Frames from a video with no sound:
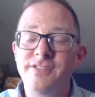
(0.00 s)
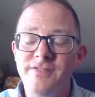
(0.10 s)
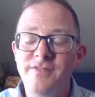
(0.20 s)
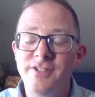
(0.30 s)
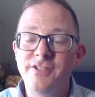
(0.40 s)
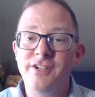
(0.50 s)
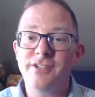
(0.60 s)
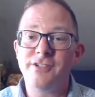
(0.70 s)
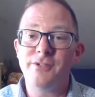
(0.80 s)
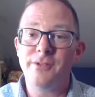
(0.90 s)
first
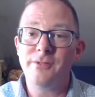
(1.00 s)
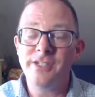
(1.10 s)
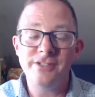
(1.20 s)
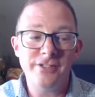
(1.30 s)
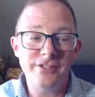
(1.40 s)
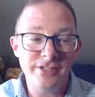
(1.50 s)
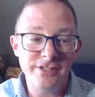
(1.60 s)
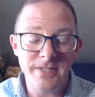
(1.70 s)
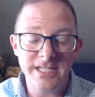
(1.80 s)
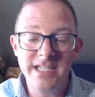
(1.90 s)
started doing research
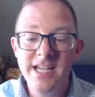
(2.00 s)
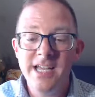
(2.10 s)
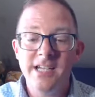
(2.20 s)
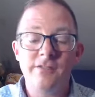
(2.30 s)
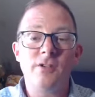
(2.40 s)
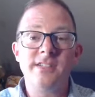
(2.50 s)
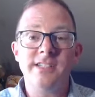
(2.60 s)
into it, and of course the